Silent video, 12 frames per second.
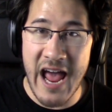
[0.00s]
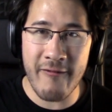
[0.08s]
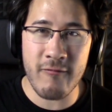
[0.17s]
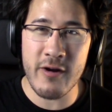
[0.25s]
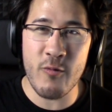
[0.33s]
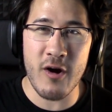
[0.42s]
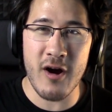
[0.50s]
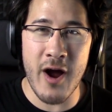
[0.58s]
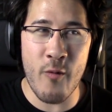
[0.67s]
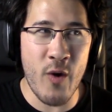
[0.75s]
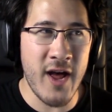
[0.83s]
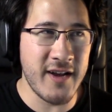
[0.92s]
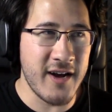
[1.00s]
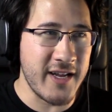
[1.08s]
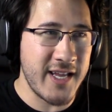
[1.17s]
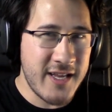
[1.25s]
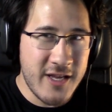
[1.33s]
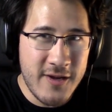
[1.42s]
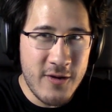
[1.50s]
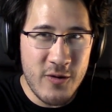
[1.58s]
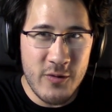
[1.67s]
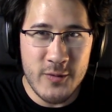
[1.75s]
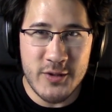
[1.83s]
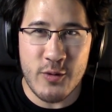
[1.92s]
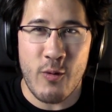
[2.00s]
everywhere I went, a huge